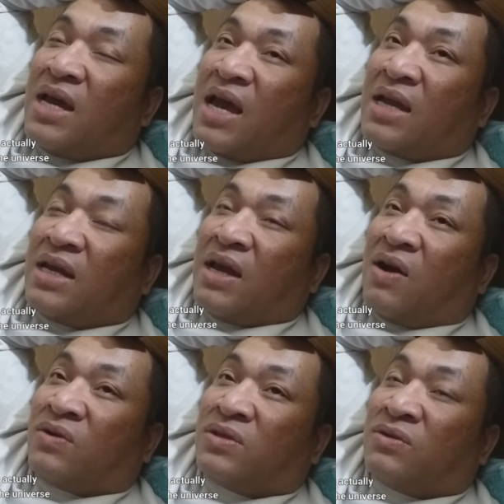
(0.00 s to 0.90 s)
And they
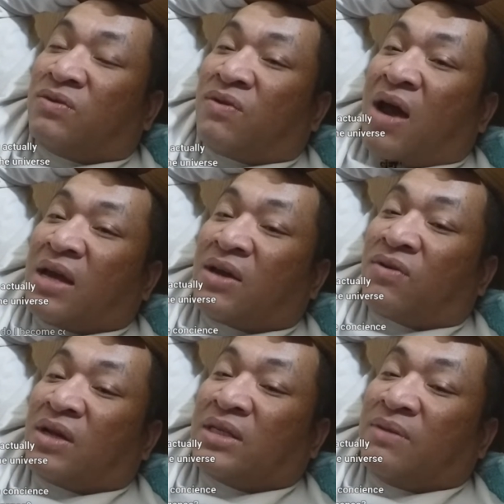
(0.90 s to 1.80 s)
also dry and
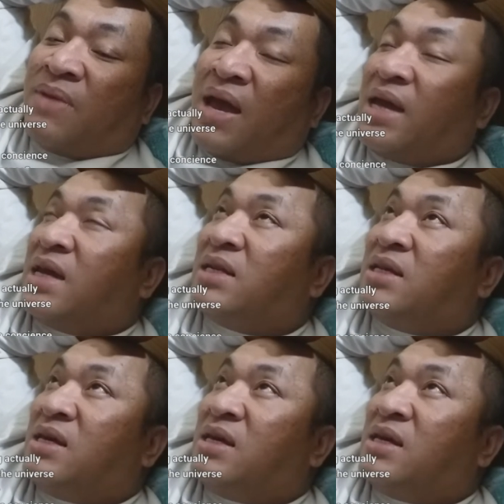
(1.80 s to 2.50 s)
crush the maggot.